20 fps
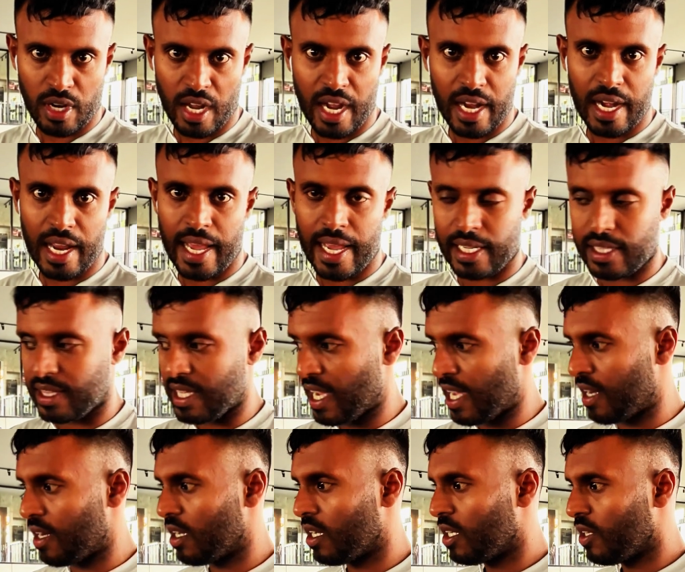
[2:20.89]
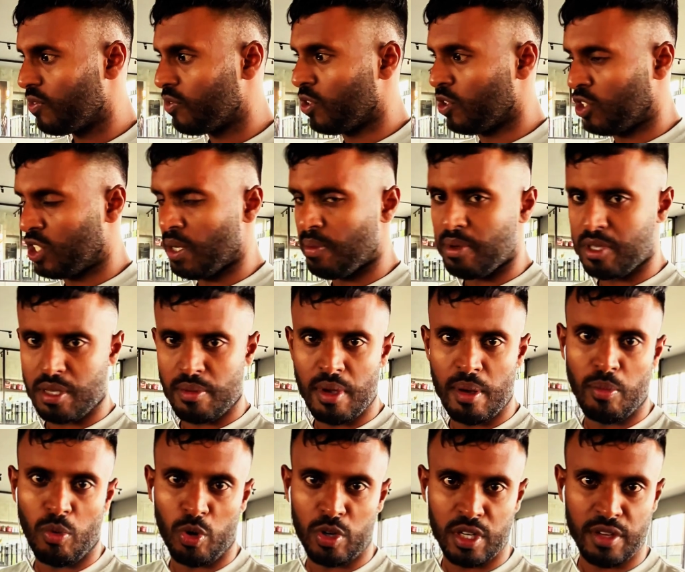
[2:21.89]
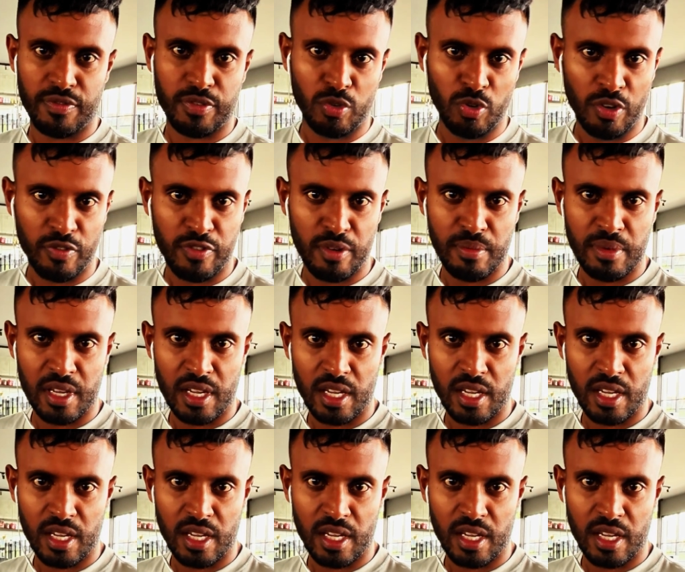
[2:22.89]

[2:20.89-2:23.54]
I like that the gym is a bit more difficult.